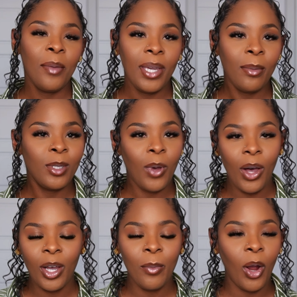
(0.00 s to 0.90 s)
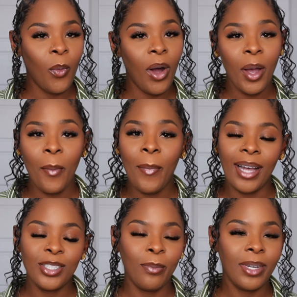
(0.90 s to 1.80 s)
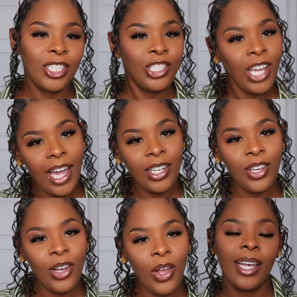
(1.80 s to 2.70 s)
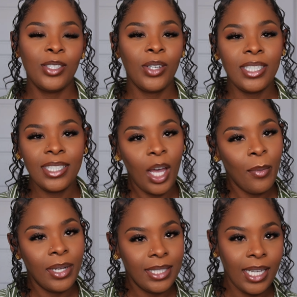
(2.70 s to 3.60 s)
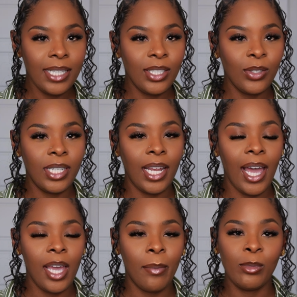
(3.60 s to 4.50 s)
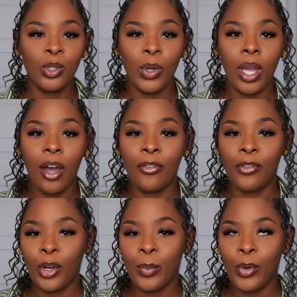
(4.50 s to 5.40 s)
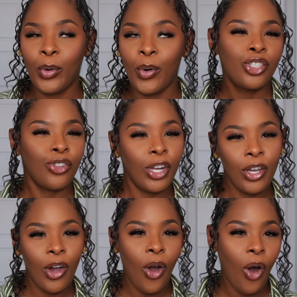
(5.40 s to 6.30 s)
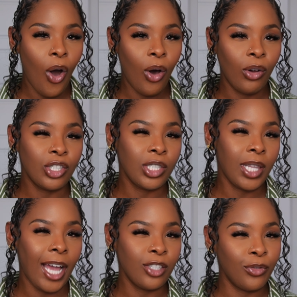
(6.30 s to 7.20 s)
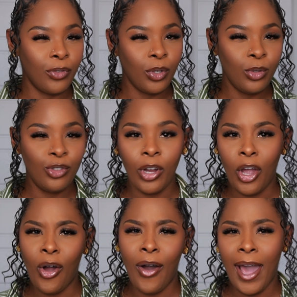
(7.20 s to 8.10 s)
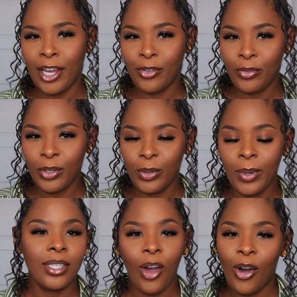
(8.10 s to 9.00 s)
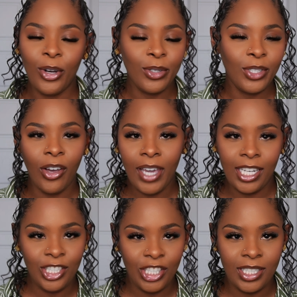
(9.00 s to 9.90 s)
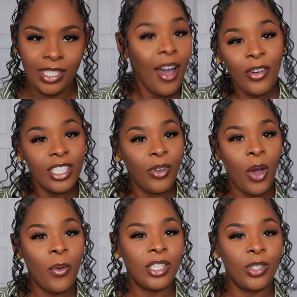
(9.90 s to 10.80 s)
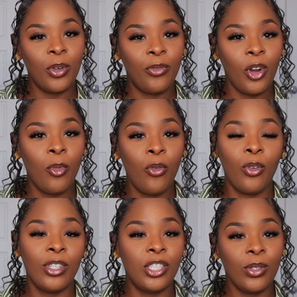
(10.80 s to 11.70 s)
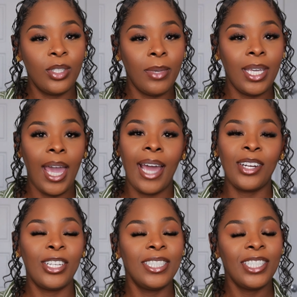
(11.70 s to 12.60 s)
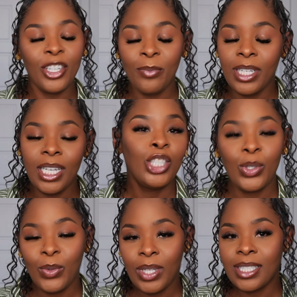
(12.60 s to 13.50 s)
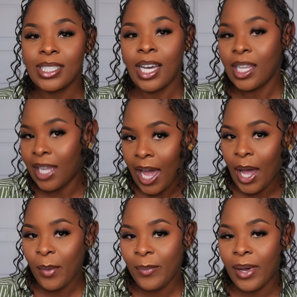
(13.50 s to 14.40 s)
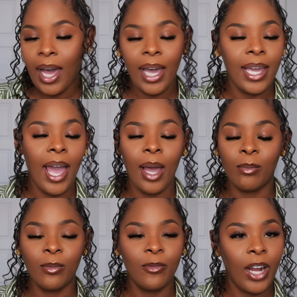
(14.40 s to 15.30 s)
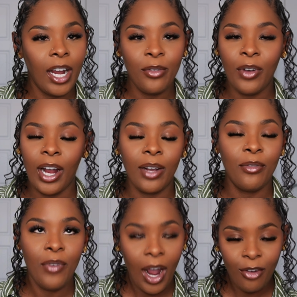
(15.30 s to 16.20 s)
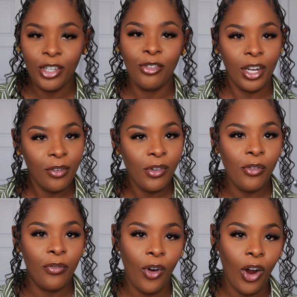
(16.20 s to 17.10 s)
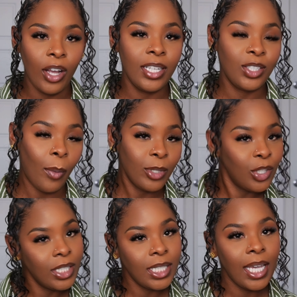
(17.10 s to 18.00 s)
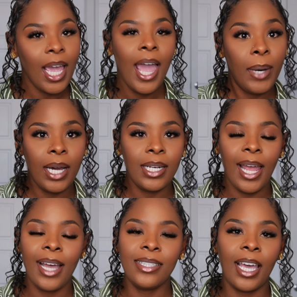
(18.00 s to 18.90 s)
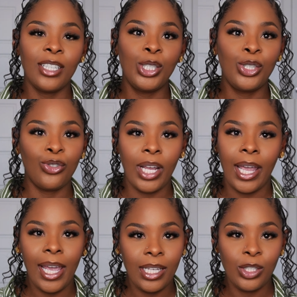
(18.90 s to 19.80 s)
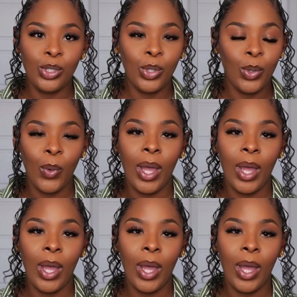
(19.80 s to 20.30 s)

babes, welcome back to my channel. As you guys can tell by the title, today I am doing a Firmoo try-on haul slash review, try-on haul and review. Y'all get the gist. First of all, I want to shout out Firmoo for reaching out to me and consider me to do this collab. I am very grateful for this opportunity. But let's get straight into